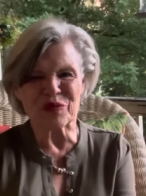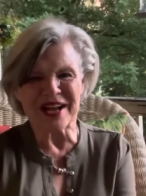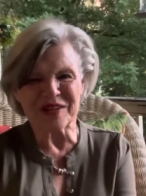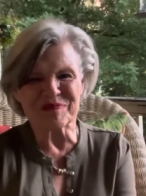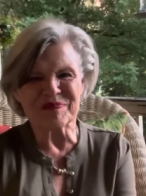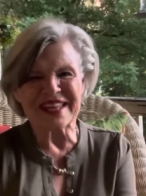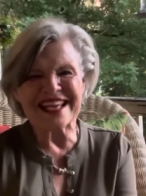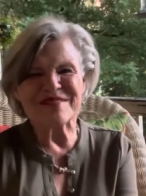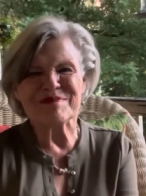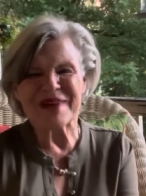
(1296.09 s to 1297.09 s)
Well,
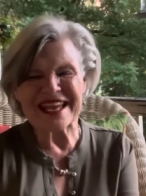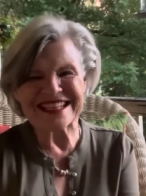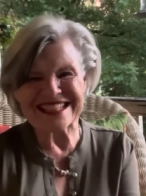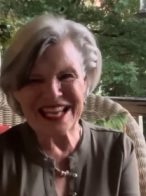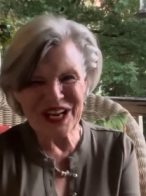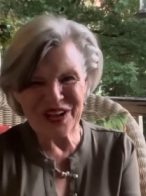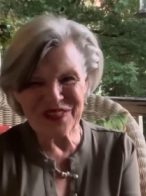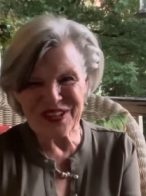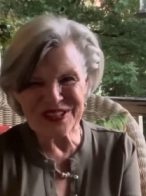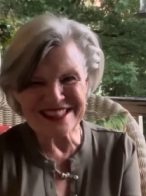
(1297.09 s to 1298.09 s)
Meditate on
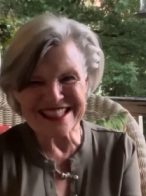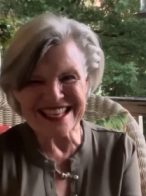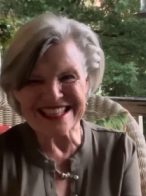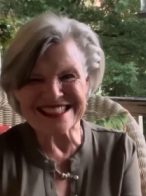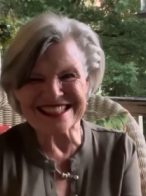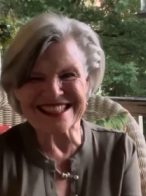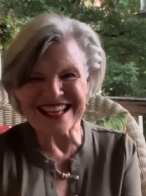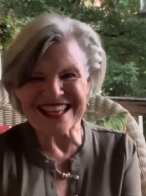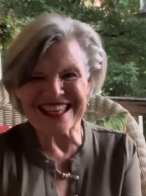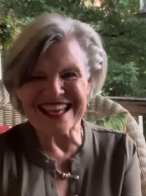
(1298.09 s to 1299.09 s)
those things
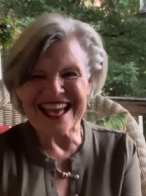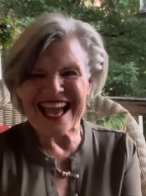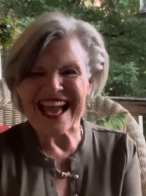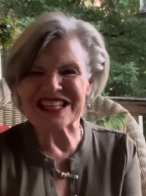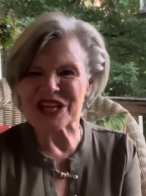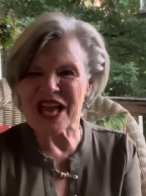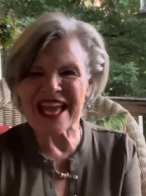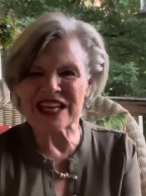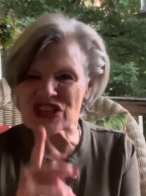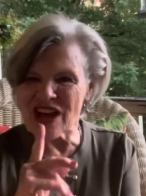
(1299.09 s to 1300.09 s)
today and,
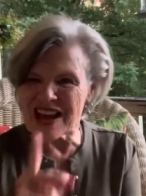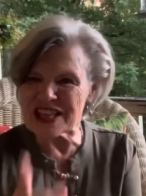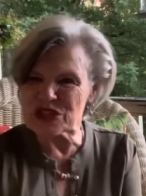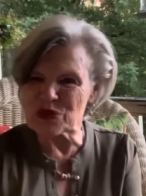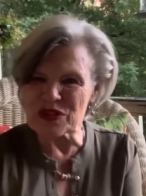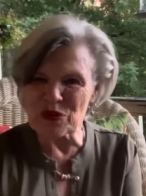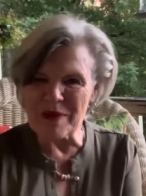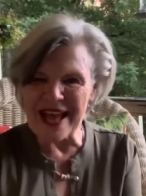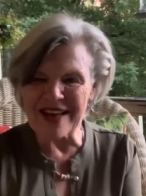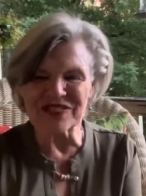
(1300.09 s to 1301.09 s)
and acknowledge with your
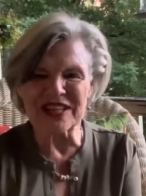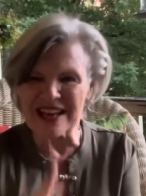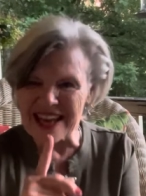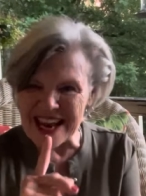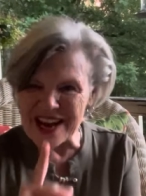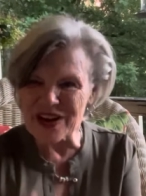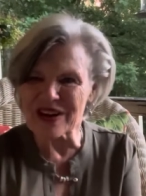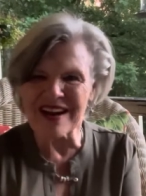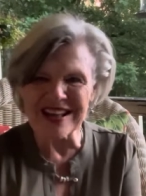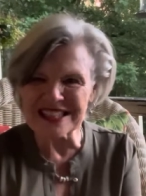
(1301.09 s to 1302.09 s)
mouth. Declare
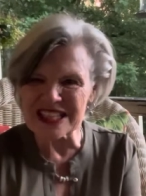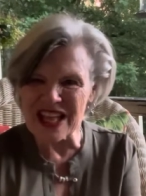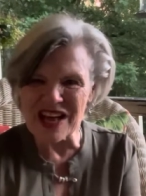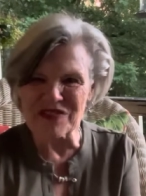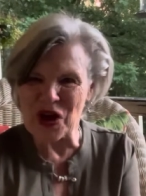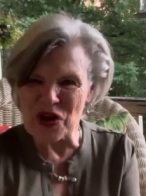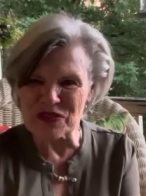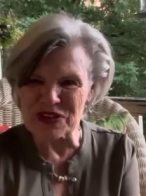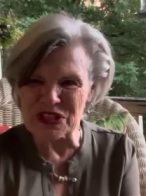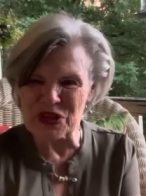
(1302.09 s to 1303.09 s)
God's love over
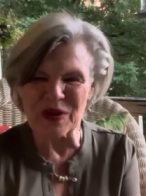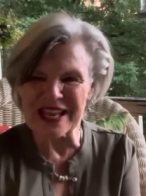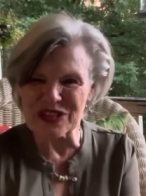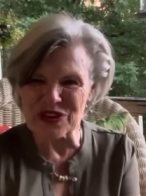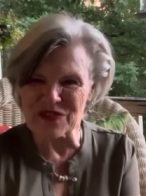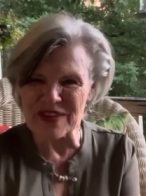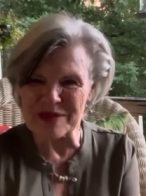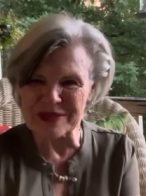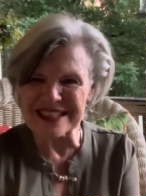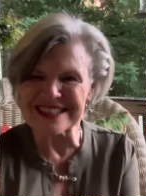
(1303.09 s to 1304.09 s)
you and your
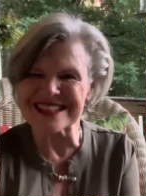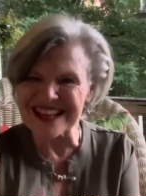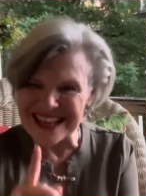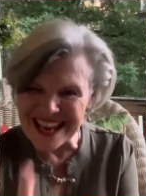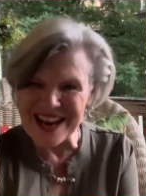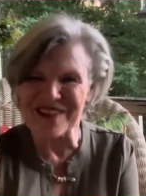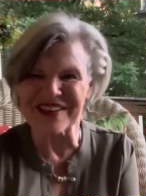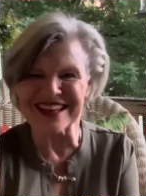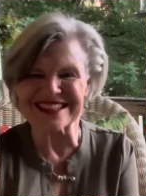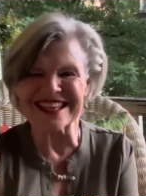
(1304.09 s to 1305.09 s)
family. Declare
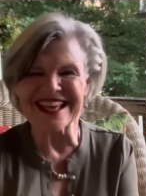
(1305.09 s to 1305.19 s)
it.